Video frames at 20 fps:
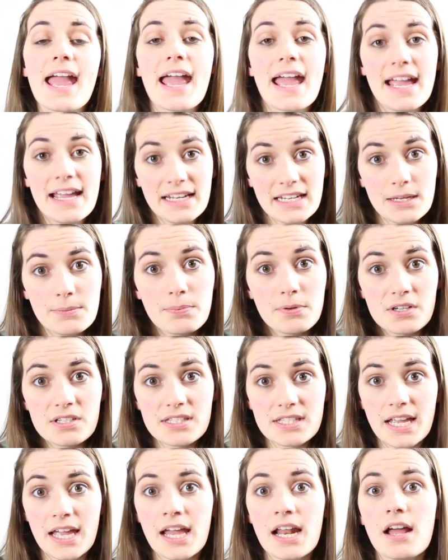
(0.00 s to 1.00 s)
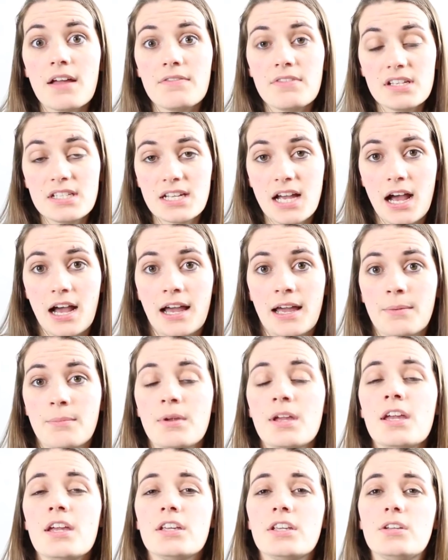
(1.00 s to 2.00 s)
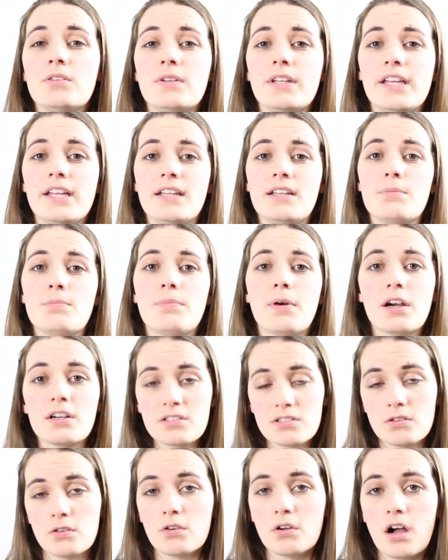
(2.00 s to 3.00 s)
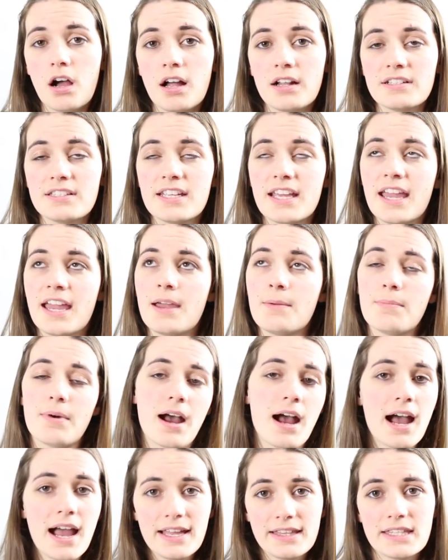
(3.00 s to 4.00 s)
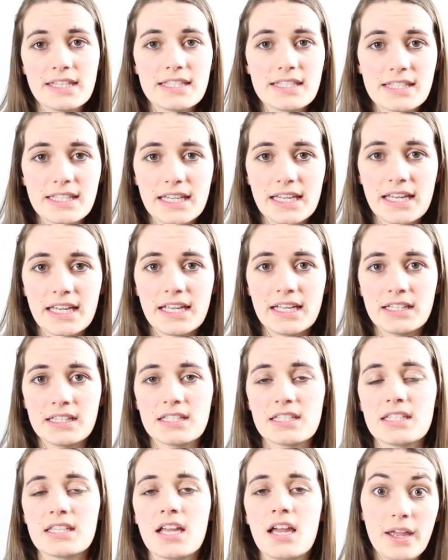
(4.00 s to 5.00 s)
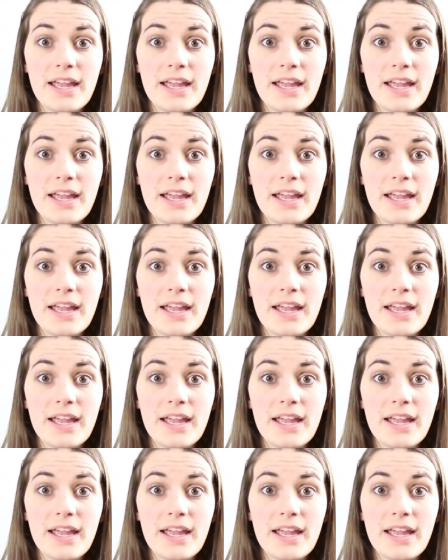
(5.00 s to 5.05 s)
80% of the time you need personal content, behind the scenes,